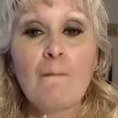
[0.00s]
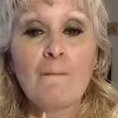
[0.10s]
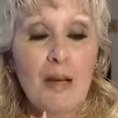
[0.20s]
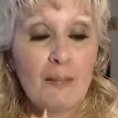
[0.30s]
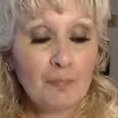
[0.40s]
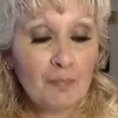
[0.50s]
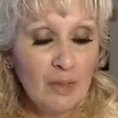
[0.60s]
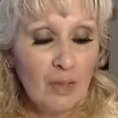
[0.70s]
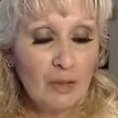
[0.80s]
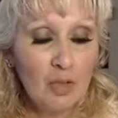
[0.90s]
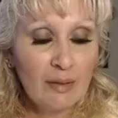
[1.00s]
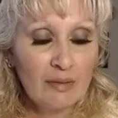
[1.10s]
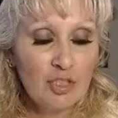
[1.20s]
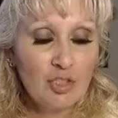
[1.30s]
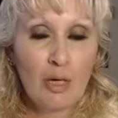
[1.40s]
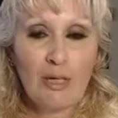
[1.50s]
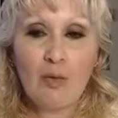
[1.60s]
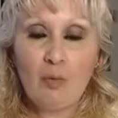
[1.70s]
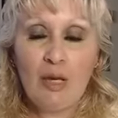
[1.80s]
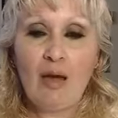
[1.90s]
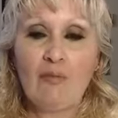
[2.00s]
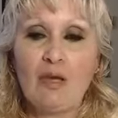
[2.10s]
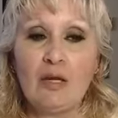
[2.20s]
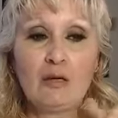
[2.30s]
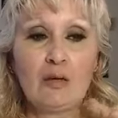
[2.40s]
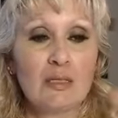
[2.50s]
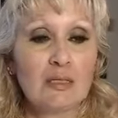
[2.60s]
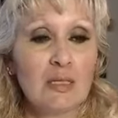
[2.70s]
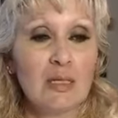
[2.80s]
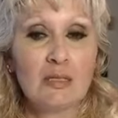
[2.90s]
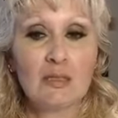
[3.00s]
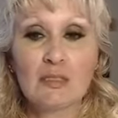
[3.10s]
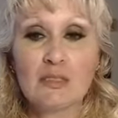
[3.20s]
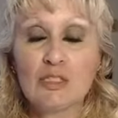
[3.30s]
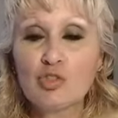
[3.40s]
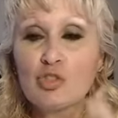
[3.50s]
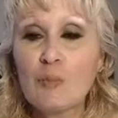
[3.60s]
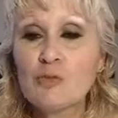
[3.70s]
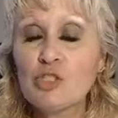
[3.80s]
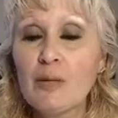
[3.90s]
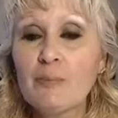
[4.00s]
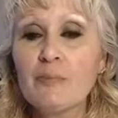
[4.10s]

But look at this training we have here. It's in the description.